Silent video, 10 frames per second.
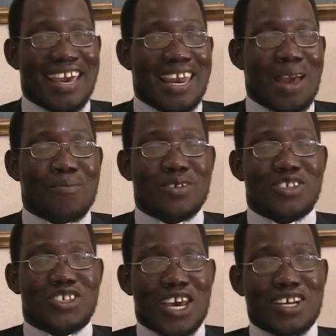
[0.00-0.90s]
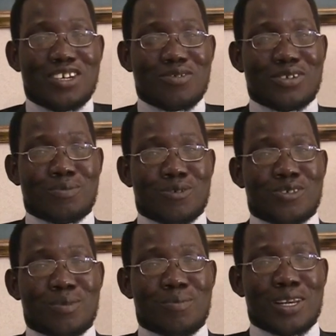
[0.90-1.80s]
And I must take the
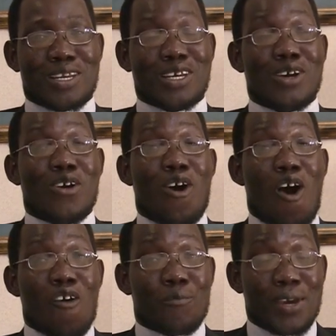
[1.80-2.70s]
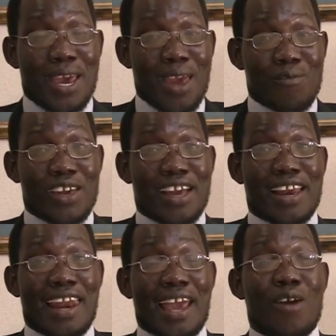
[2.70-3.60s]
responsibility of behaving
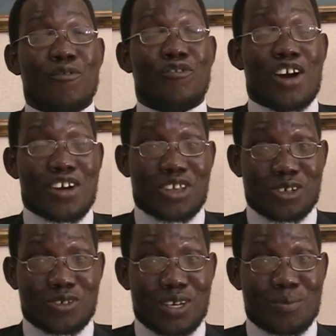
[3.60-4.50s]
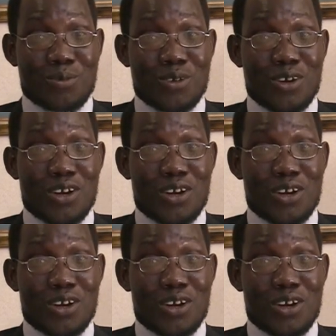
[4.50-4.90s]
like a father to them.